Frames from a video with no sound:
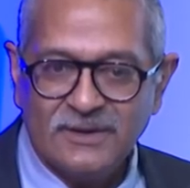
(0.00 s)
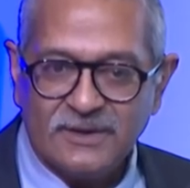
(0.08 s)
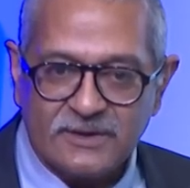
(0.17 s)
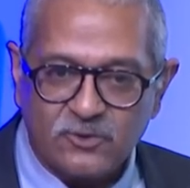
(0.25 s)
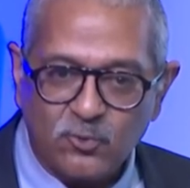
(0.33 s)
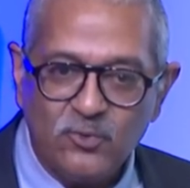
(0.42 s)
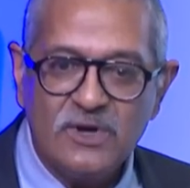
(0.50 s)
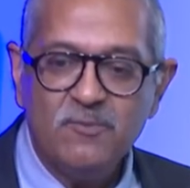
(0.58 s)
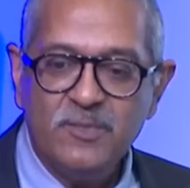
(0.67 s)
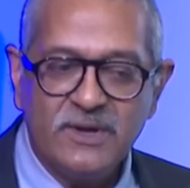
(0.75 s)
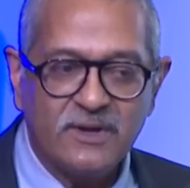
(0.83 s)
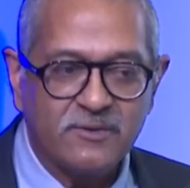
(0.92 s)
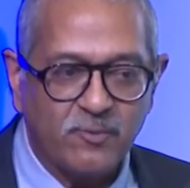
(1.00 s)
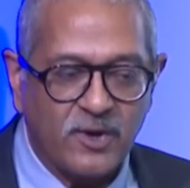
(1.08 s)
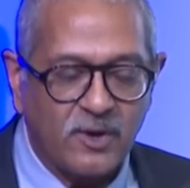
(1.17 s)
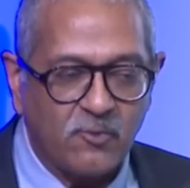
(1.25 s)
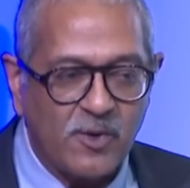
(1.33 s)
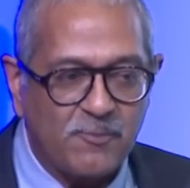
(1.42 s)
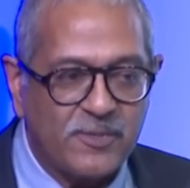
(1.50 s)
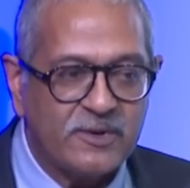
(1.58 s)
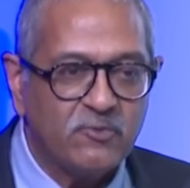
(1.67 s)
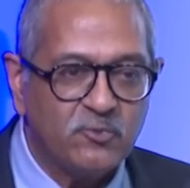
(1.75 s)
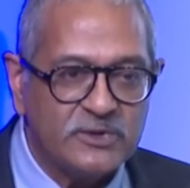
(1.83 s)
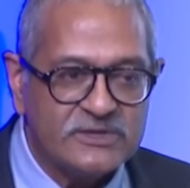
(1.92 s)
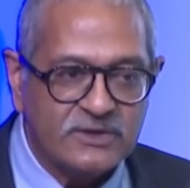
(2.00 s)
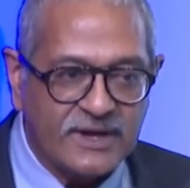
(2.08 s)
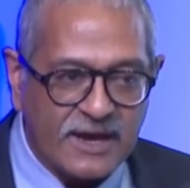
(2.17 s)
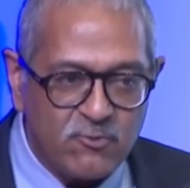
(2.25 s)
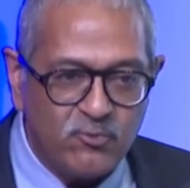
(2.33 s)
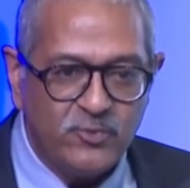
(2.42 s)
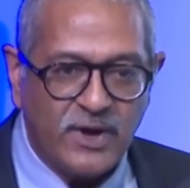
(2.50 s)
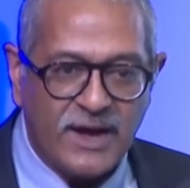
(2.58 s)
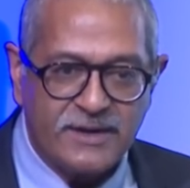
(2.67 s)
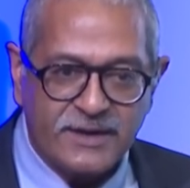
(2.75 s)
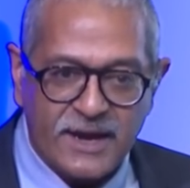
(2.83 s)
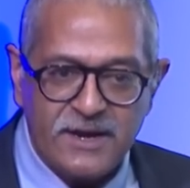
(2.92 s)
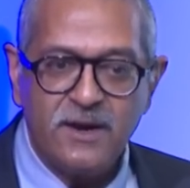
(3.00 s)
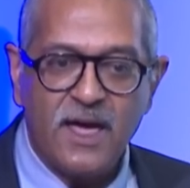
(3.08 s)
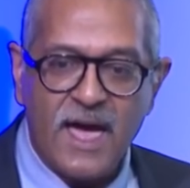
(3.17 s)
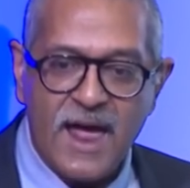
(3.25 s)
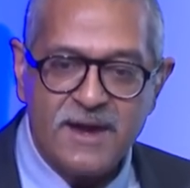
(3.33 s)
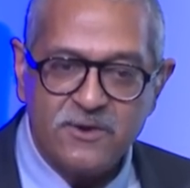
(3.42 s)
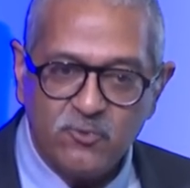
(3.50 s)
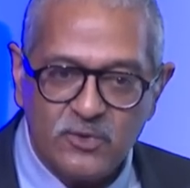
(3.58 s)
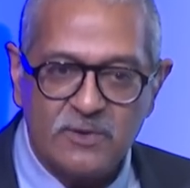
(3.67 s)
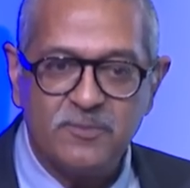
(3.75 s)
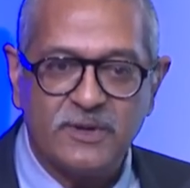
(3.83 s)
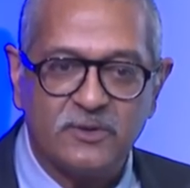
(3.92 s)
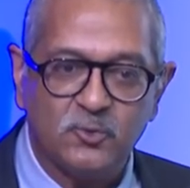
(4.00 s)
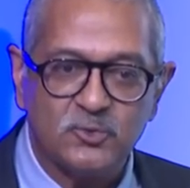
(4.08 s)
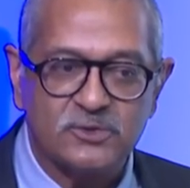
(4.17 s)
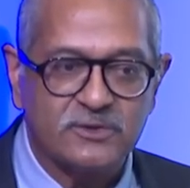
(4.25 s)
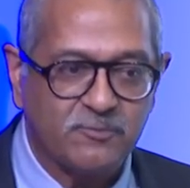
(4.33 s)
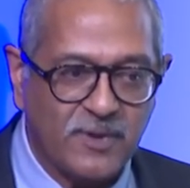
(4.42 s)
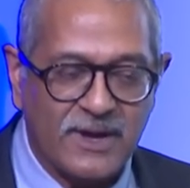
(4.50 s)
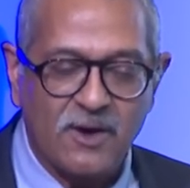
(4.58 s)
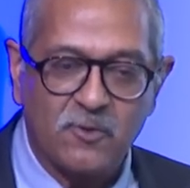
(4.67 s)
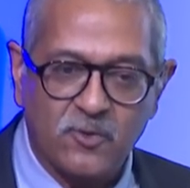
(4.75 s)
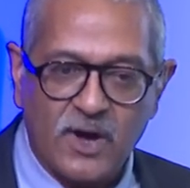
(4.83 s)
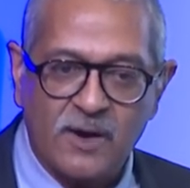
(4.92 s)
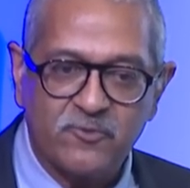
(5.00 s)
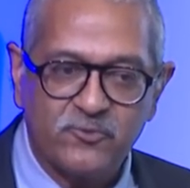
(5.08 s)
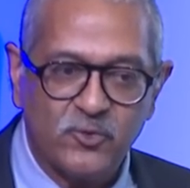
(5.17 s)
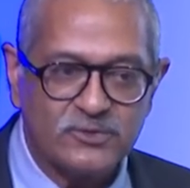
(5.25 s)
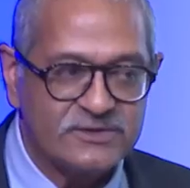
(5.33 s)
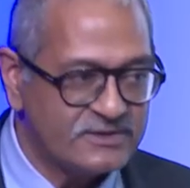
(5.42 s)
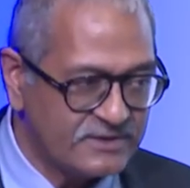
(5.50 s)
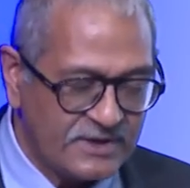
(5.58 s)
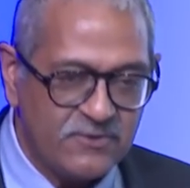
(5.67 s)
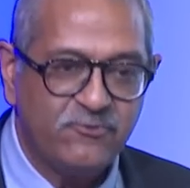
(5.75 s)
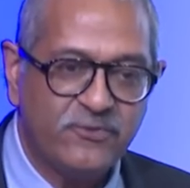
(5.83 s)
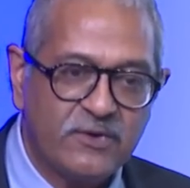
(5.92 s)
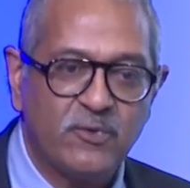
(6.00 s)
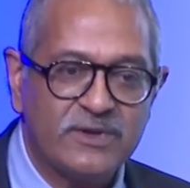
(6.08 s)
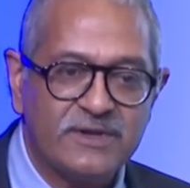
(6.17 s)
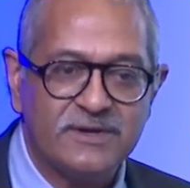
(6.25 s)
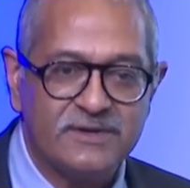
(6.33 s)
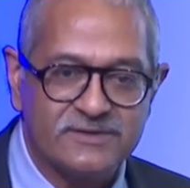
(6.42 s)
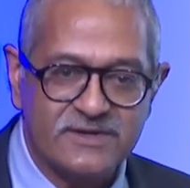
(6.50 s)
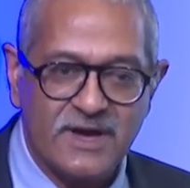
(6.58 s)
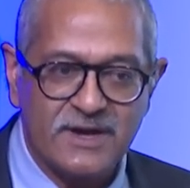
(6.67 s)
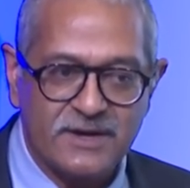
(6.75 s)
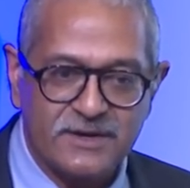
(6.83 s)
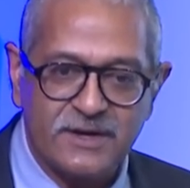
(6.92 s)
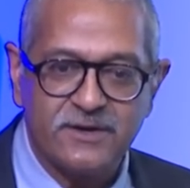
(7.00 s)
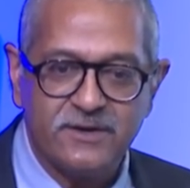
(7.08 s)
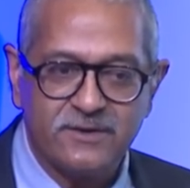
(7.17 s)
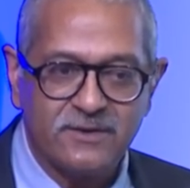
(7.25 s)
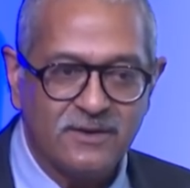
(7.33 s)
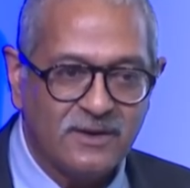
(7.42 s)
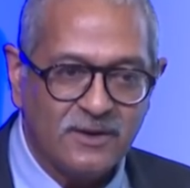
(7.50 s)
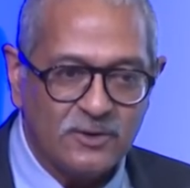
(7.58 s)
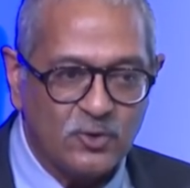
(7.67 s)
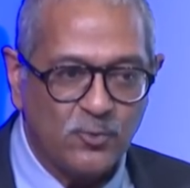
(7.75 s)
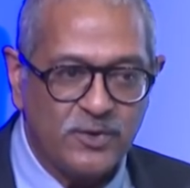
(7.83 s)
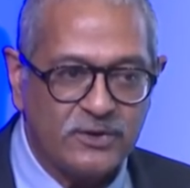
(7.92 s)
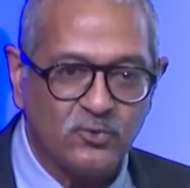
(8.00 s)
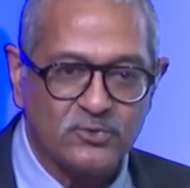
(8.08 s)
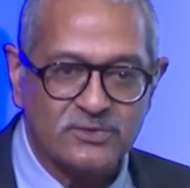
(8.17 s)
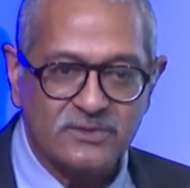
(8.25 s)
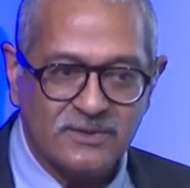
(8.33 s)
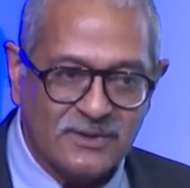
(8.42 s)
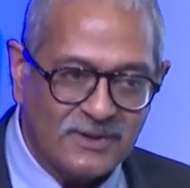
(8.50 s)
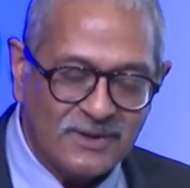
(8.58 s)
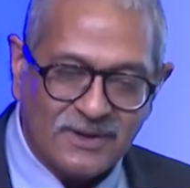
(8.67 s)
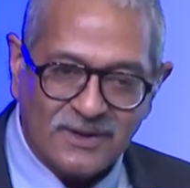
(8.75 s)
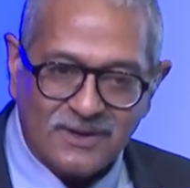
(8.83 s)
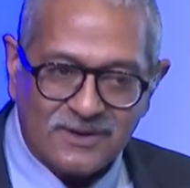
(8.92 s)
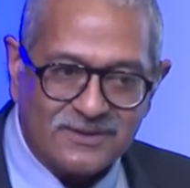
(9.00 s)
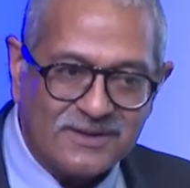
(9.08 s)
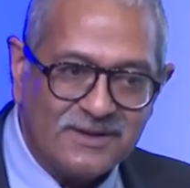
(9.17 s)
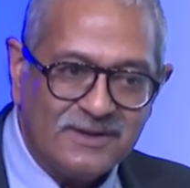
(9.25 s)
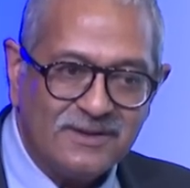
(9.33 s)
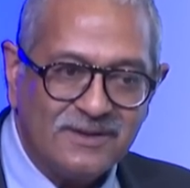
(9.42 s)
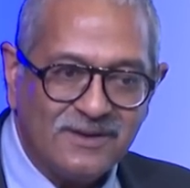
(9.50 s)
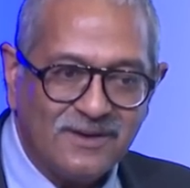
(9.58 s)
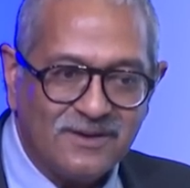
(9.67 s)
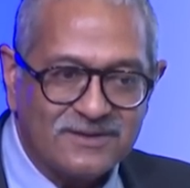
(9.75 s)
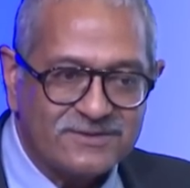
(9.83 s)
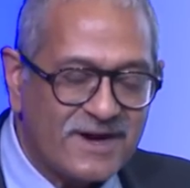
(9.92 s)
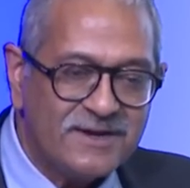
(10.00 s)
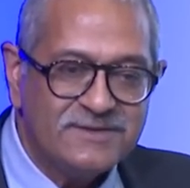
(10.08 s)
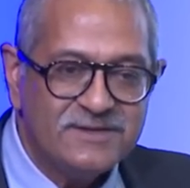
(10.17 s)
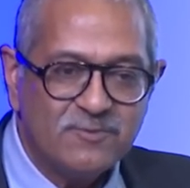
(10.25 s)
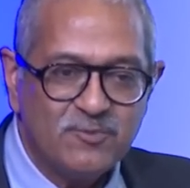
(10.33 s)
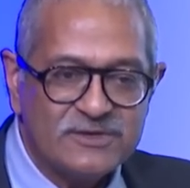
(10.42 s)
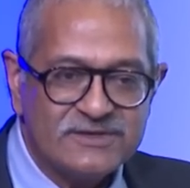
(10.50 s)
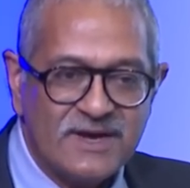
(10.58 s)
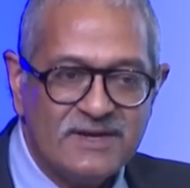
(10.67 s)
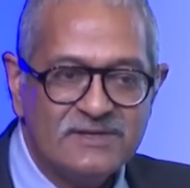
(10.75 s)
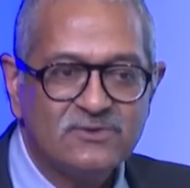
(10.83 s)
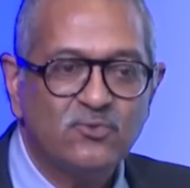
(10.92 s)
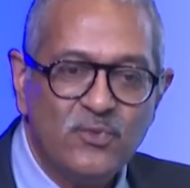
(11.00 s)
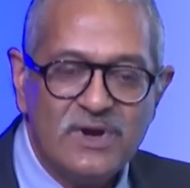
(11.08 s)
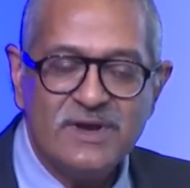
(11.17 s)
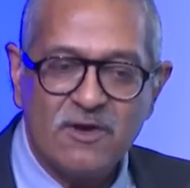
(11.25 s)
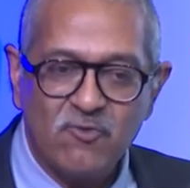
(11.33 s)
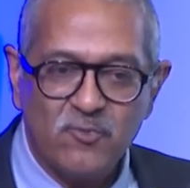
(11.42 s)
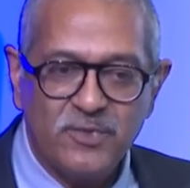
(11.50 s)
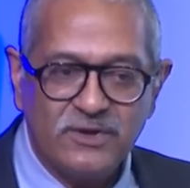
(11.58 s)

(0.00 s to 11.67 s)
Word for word: It will be a, a, weapon which can and can and will be used by our armed forces if and when they desire and need it to be used. The uh, strategic missiles will never be